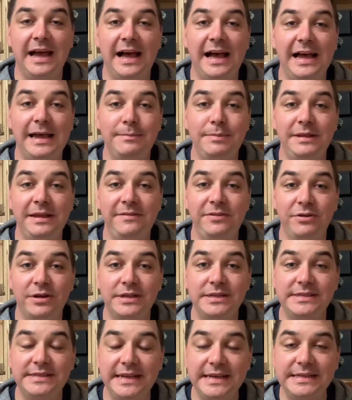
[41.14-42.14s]
I believe there are
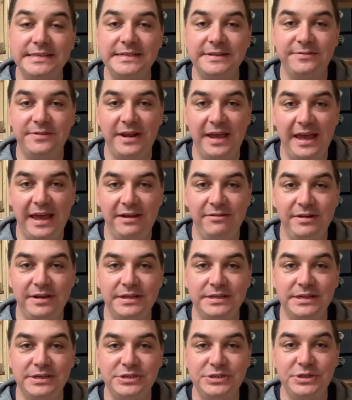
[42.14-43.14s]
6 different
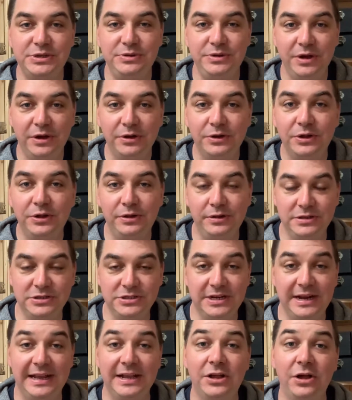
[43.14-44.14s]
areas to your culture,
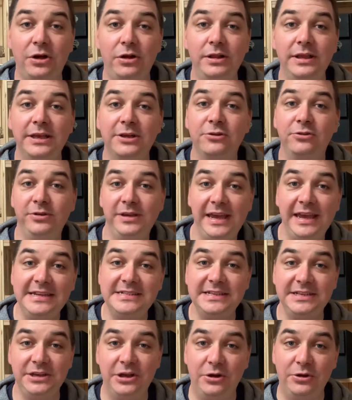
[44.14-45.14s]
and I call it
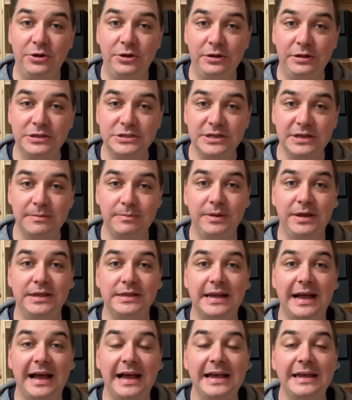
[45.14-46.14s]
creating your culture because
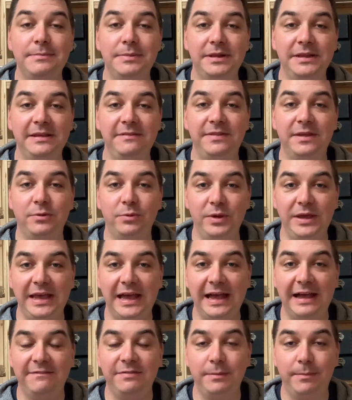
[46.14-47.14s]
I believe that we
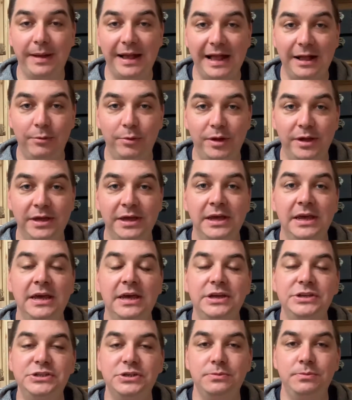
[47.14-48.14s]
have the power
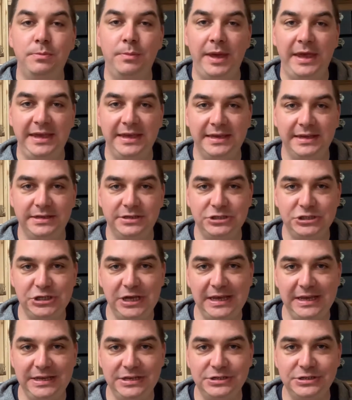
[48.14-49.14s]
to make
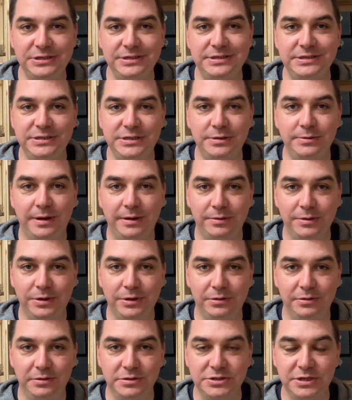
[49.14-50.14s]
changes to our
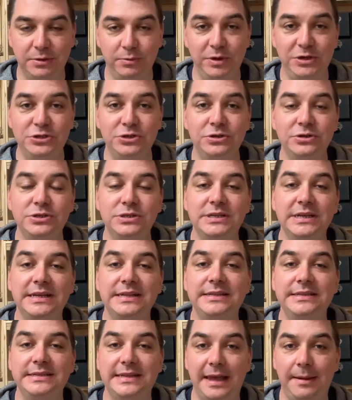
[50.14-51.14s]
culture. We don't just
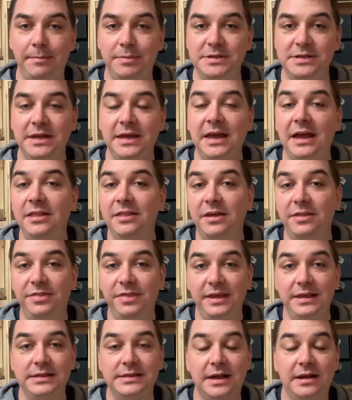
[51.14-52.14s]
accept that
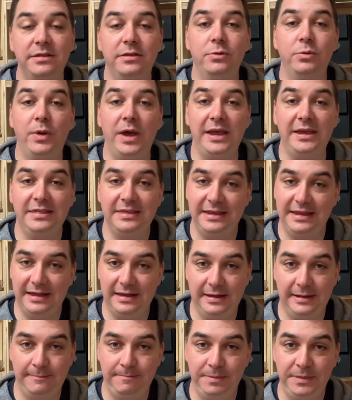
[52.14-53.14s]
things are the way they
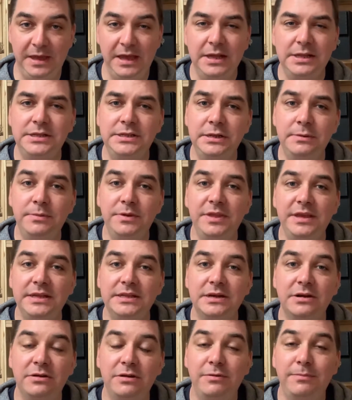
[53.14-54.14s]
are. Some of
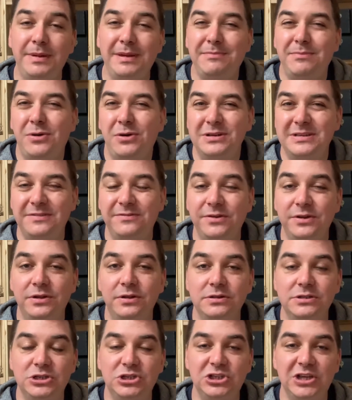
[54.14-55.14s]
these are a bit more
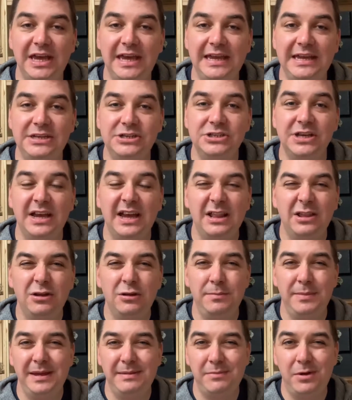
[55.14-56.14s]
difficult to change, they're
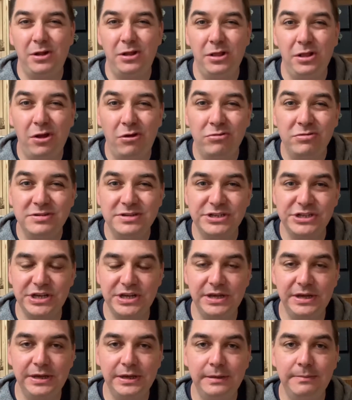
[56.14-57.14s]
a bit more
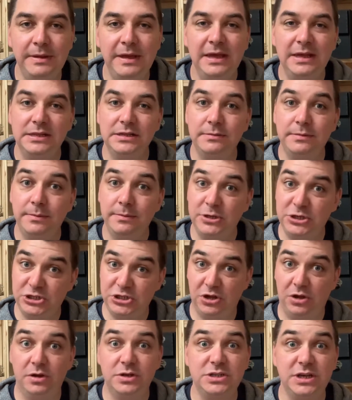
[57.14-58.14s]
long-term, some of them are
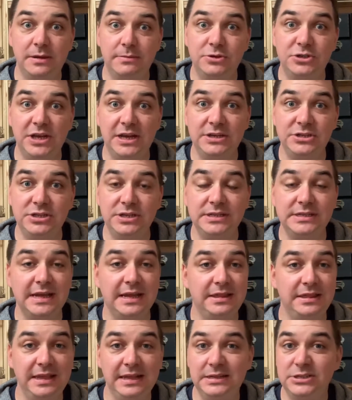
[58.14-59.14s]
short-term changes,
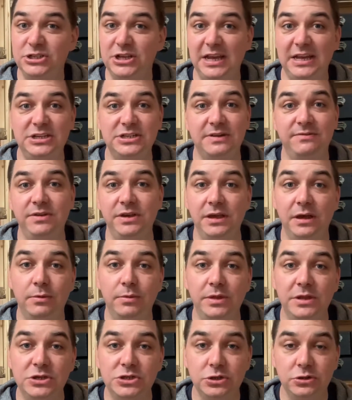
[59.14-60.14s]
and things change every year
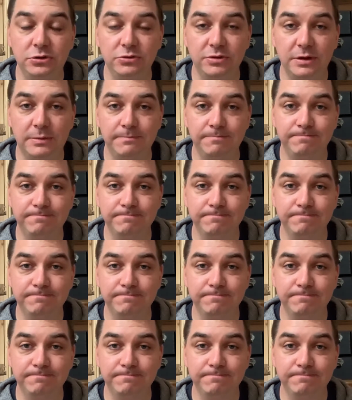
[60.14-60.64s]
with the children.